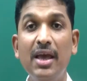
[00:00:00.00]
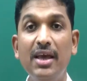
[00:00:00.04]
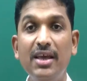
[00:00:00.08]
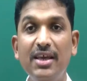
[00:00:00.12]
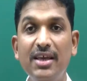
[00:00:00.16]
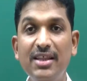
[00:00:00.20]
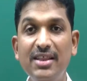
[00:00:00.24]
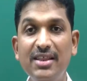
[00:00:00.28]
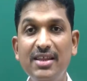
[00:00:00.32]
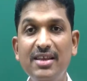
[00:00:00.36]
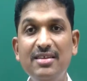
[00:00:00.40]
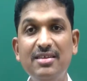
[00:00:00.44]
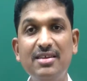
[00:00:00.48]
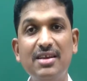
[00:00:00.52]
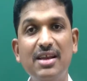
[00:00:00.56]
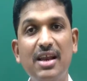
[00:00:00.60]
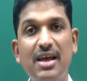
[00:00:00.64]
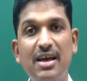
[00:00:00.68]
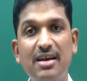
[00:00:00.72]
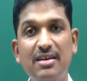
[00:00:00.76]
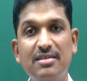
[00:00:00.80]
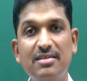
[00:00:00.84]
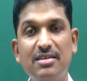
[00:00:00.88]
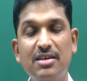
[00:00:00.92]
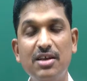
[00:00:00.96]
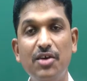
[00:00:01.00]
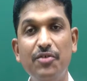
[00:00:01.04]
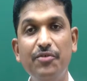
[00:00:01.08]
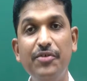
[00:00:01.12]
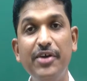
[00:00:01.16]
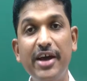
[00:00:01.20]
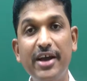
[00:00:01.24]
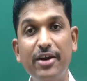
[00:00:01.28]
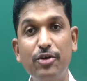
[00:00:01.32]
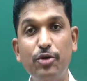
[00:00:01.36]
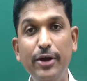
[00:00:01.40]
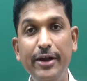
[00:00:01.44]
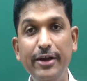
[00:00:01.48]
In this class, we
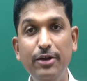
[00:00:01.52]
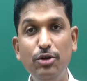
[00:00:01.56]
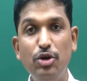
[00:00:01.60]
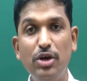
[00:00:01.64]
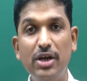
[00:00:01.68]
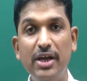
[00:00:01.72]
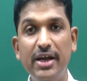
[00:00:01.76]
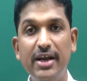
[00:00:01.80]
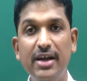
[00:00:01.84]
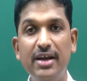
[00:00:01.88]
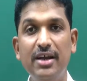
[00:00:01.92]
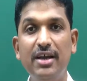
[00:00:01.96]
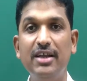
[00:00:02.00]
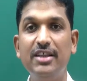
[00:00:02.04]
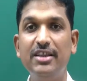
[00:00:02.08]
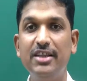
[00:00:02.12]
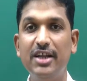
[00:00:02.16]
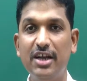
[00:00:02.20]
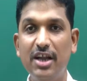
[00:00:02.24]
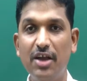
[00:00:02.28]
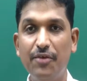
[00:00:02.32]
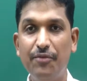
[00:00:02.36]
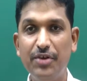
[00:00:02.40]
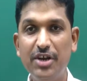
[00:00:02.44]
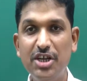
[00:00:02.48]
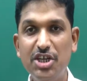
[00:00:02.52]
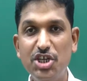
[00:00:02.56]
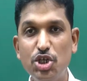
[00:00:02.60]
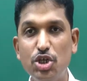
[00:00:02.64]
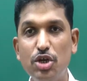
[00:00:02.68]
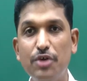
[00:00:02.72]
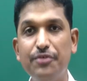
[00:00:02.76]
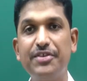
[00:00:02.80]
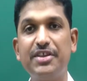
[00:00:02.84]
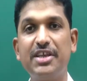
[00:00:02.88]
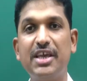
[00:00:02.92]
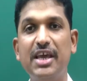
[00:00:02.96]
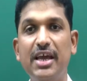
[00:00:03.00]
are going to learn the definition of
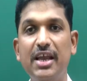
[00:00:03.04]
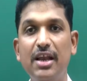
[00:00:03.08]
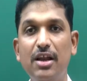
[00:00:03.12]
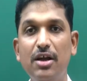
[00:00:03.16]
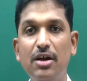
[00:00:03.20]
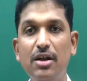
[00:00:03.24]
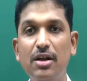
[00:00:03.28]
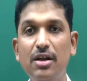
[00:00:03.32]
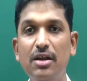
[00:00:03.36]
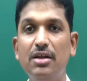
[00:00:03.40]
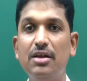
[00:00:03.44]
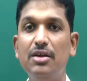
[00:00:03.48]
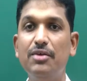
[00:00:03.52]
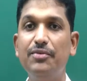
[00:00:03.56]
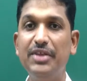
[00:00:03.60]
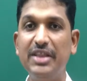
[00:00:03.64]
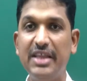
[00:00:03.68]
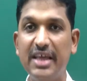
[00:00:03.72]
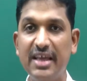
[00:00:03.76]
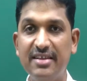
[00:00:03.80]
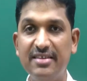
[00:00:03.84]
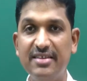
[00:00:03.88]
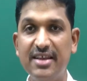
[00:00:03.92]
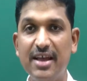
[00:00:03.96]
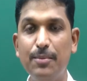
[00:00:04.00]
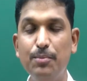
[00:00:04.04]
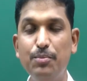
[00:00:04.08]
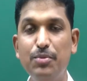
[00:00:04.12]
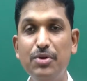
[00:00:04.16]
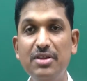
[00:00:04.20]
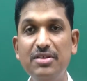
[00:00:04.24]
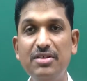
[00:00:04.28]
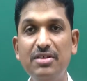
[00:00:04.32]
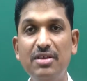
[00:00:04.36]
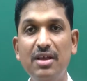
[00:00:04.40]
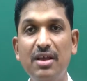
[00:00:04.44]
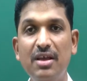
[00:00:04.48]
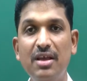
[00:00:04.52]
scalar with
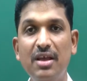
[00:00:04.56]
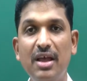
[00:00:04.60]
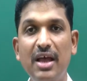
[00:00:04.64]
examples